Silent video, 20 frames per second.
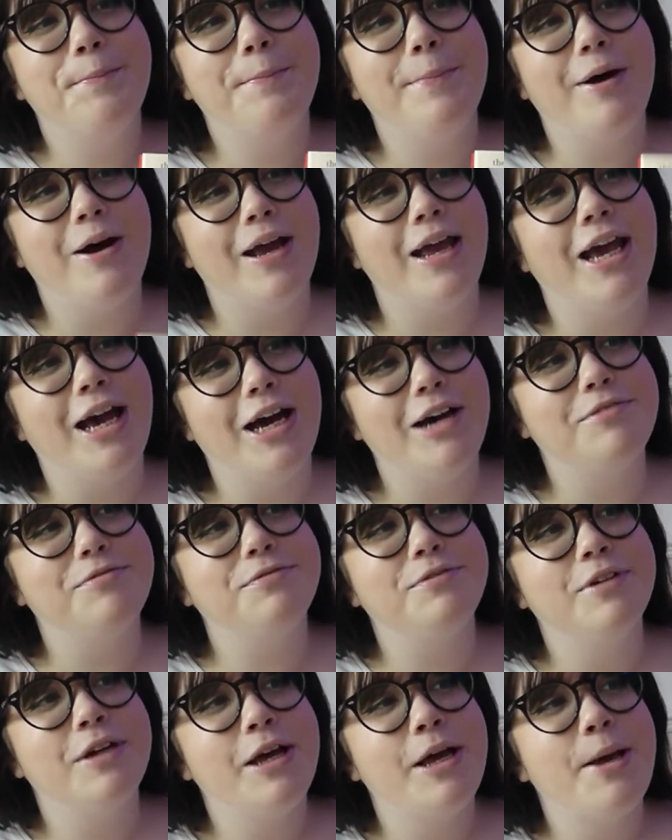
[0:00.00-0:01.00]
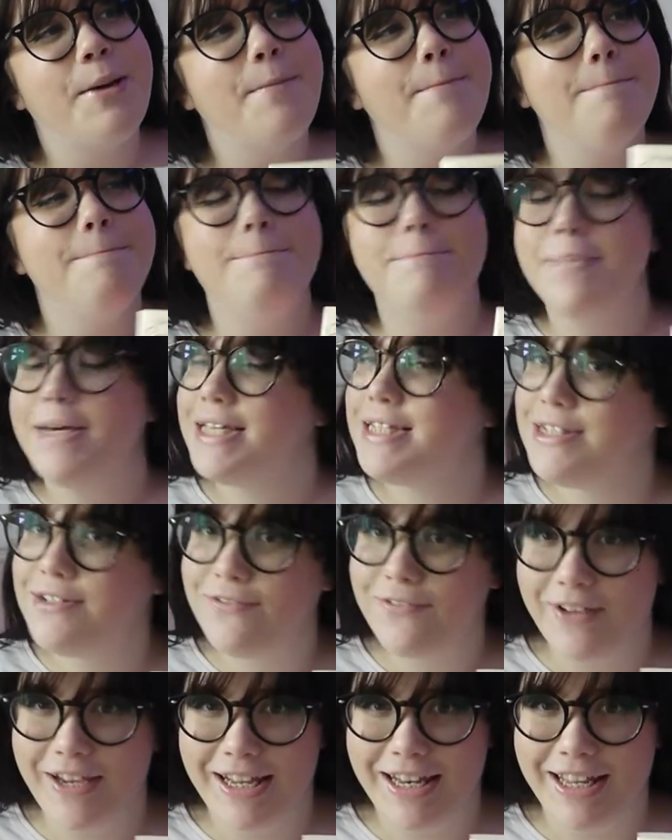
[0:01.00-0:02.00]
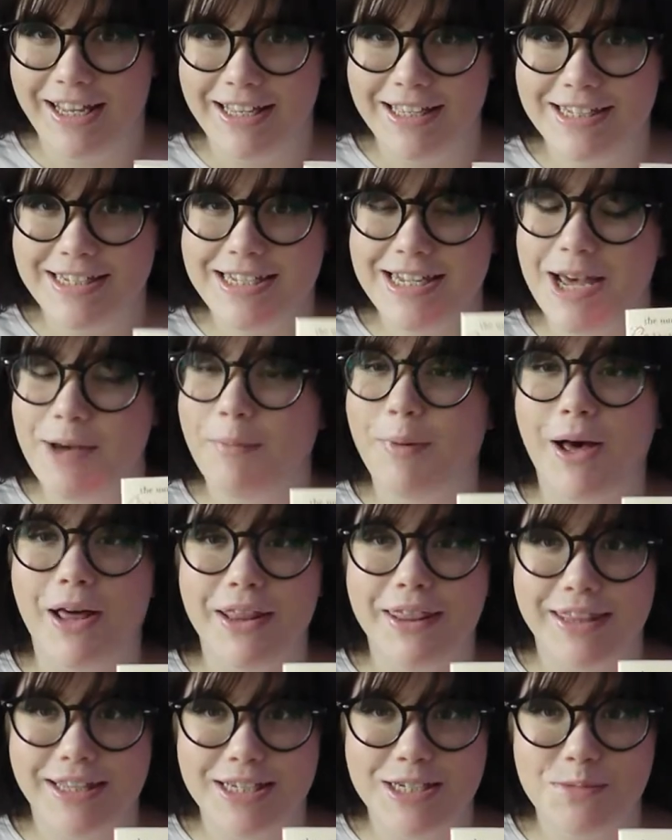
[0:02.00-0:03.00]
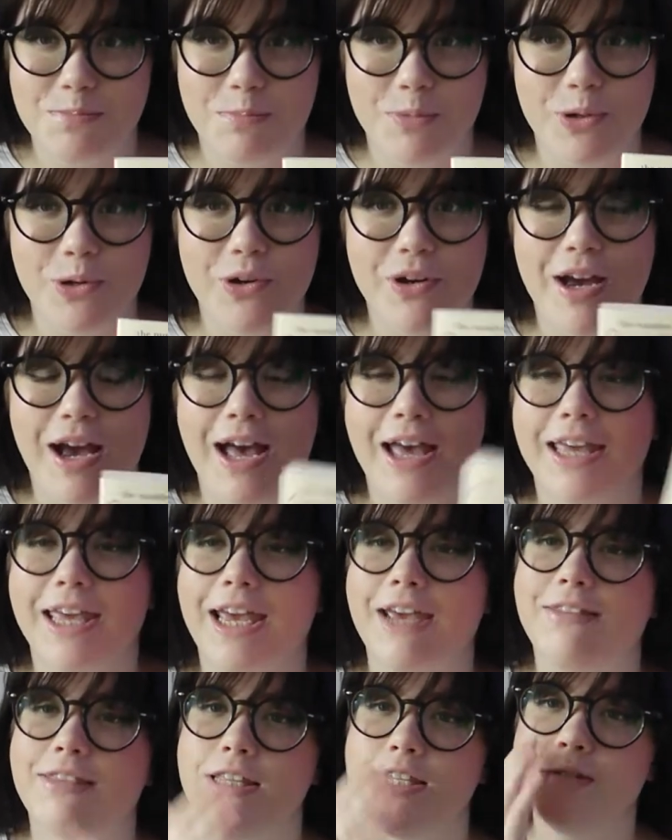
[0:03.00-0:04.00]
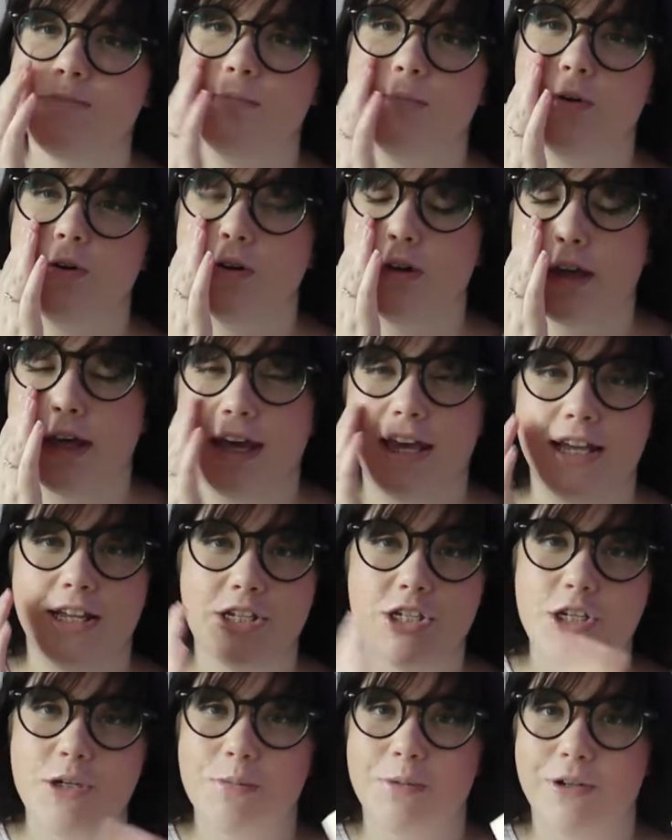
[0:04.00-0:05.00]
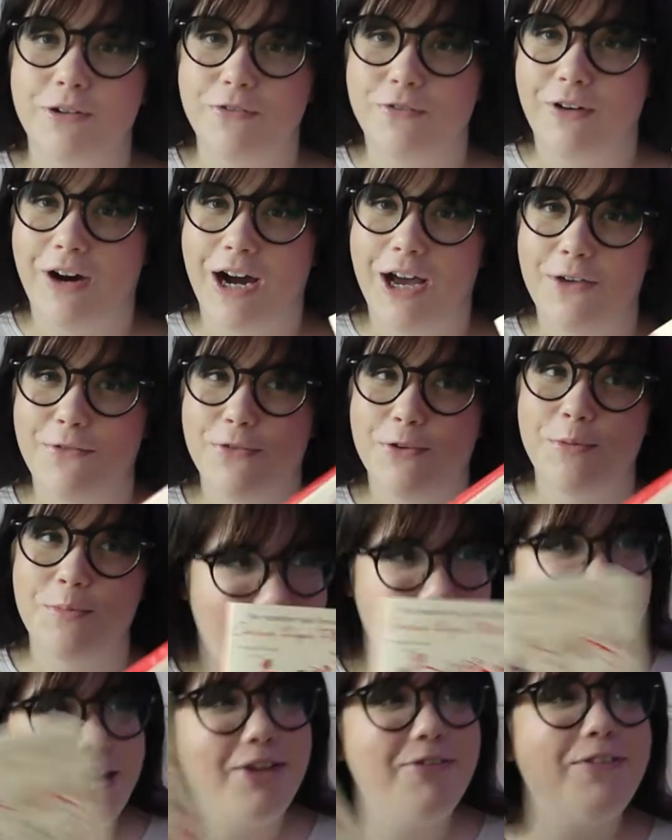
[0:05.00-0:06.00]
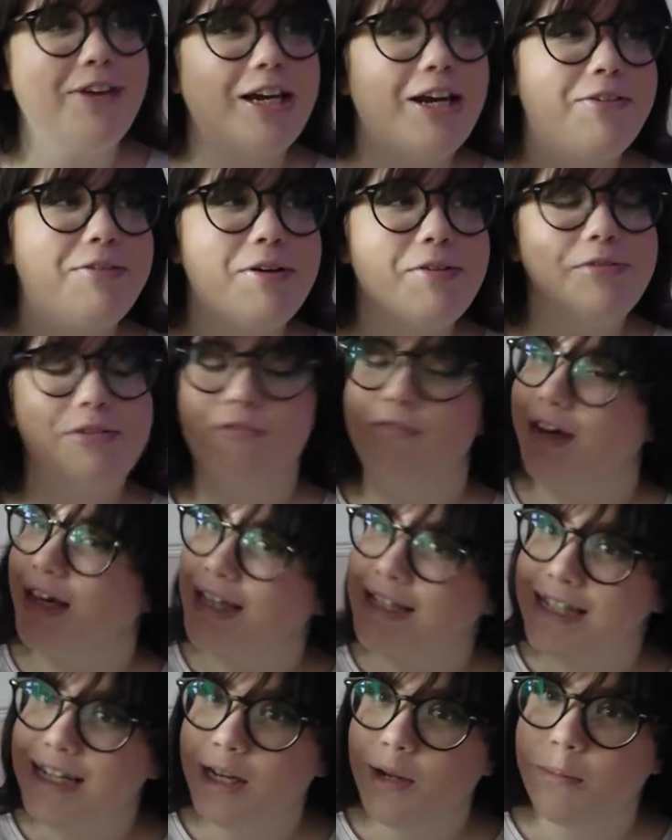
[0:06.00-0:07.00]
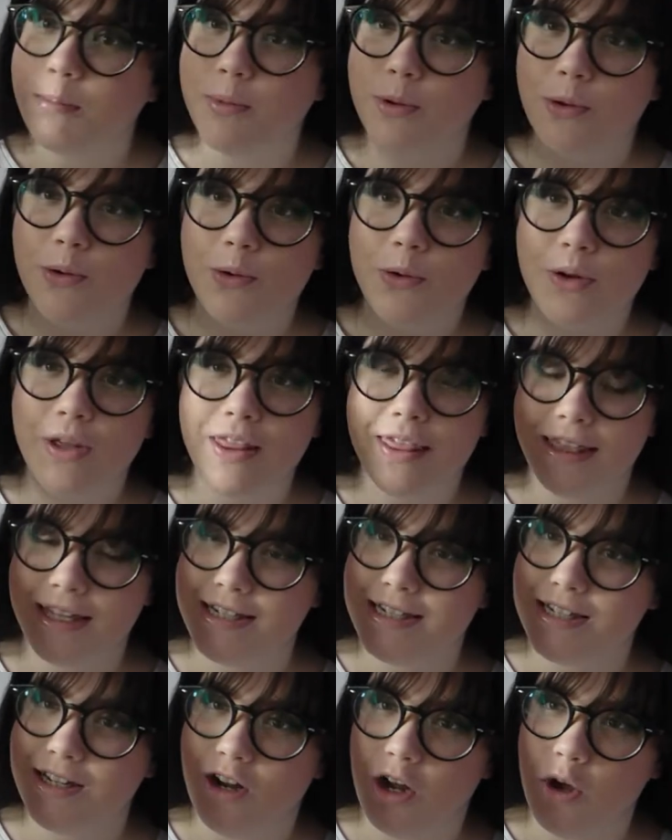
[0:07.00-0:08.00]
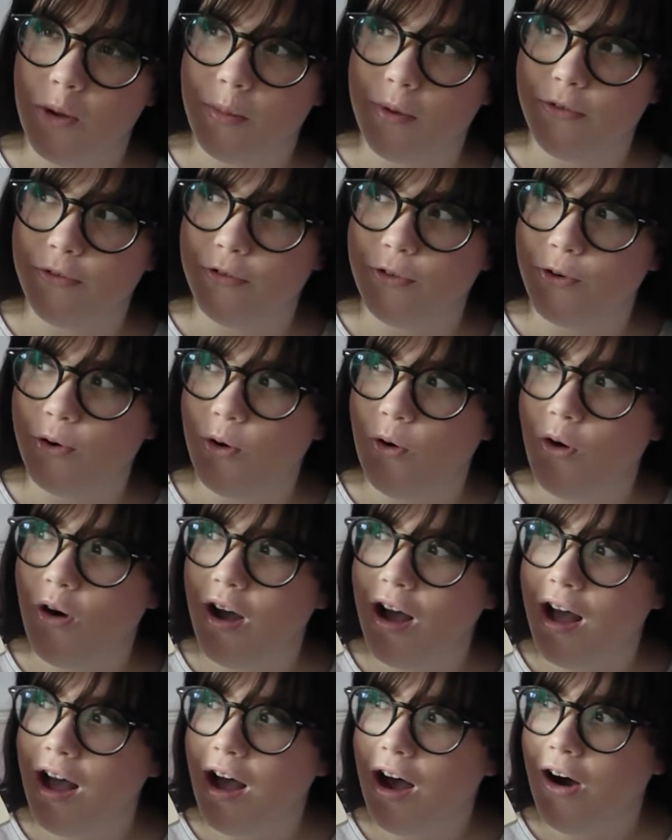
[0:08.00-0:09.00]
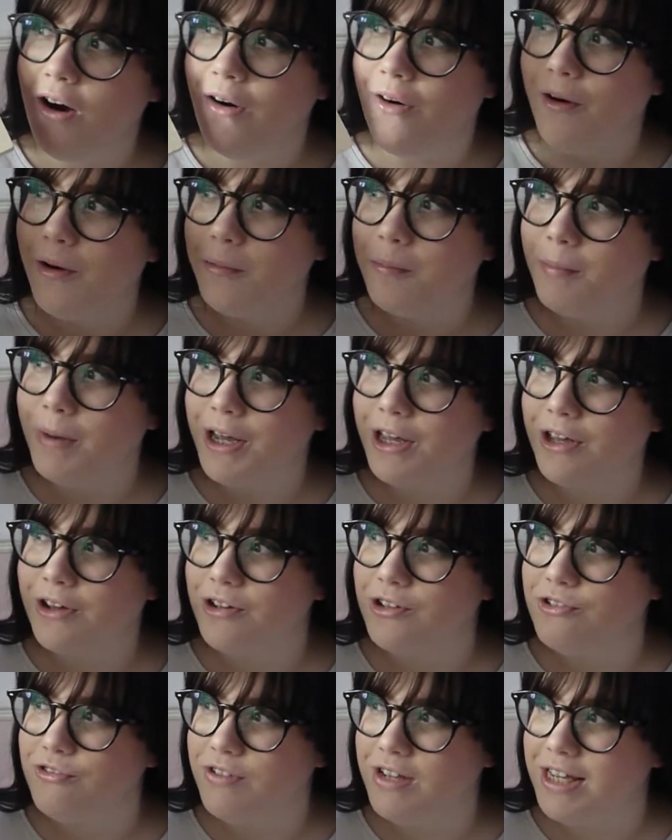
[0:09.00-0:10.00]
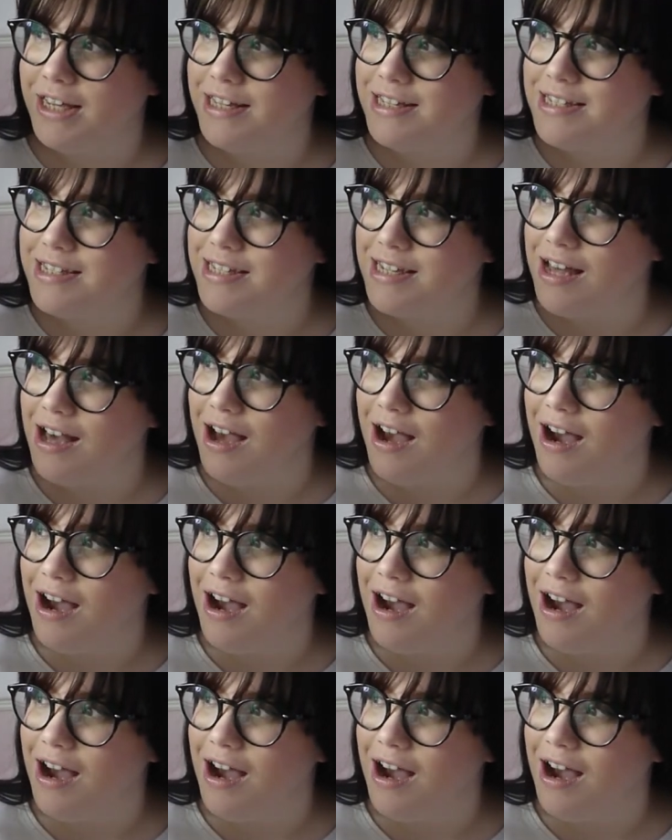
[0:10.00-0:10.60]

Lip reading: I have mixed feelings about this book. I gave this book a 2.5. I don't think I've ever rated a book this low before on my Goodreads.